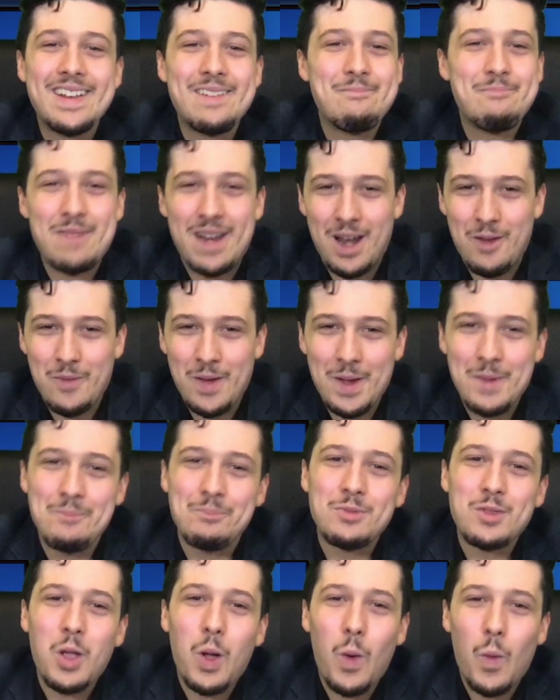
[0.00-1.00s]
But anyway,
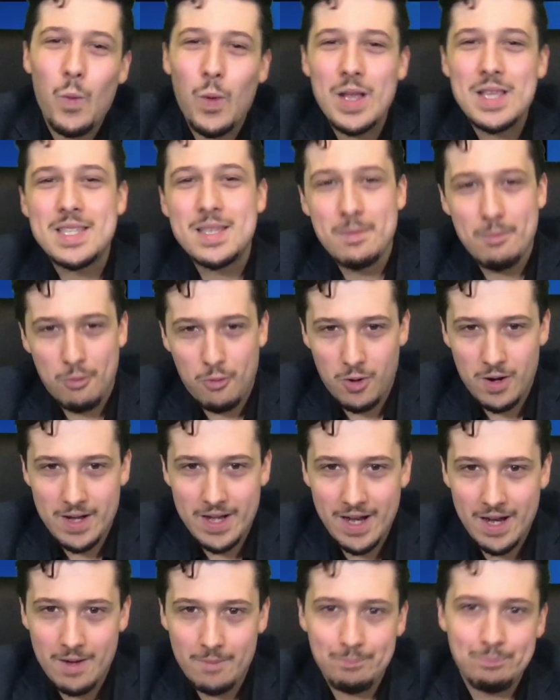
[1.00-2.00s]
what's important
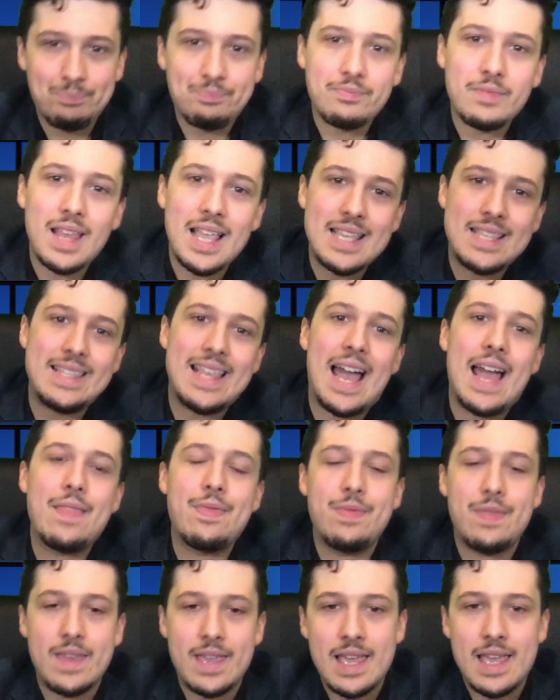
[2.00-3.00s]
here is that
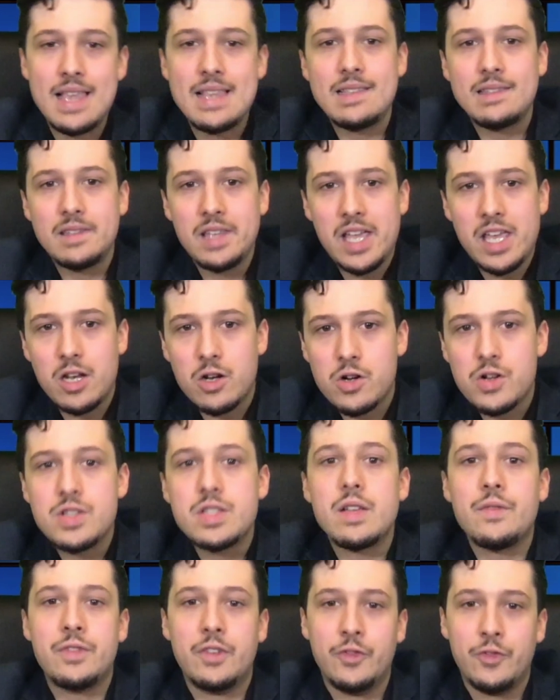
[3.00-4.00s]
these leaders
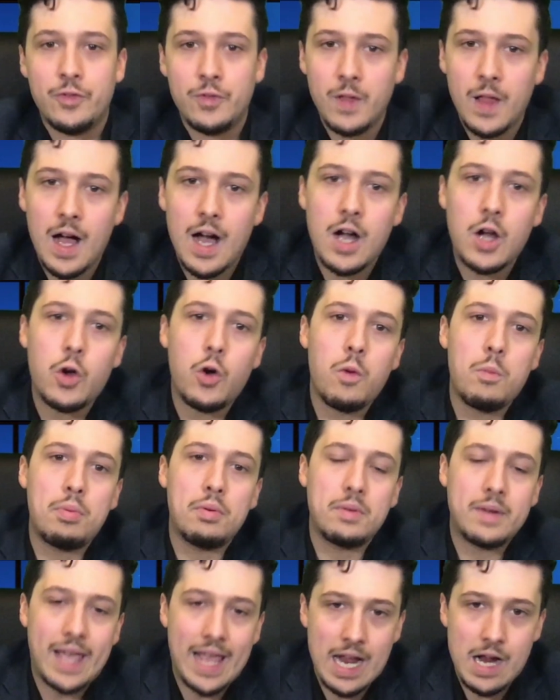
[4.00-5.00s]
of the
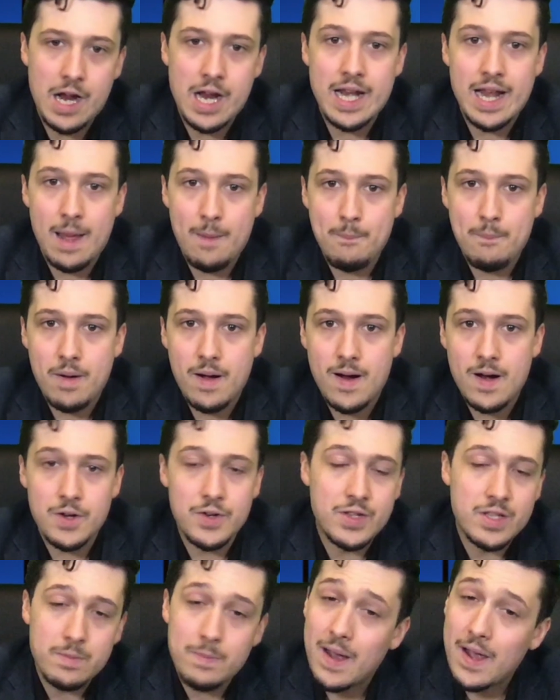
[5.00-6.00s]
Vlacho-Bulgarian Empire,
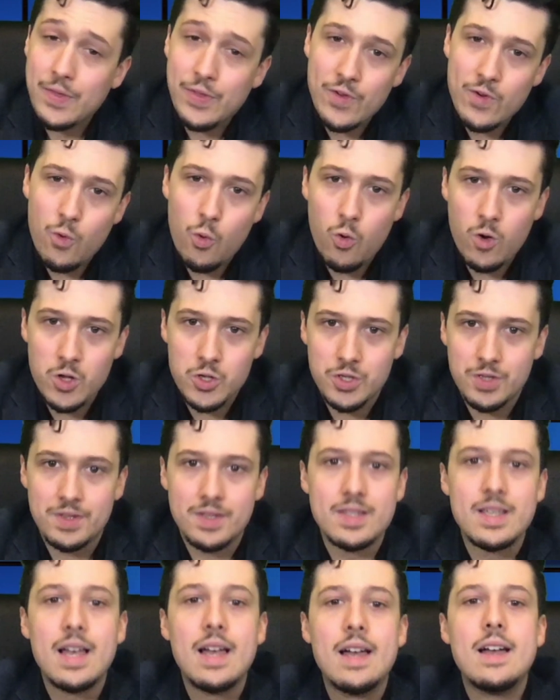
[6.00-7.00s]
despite their origins,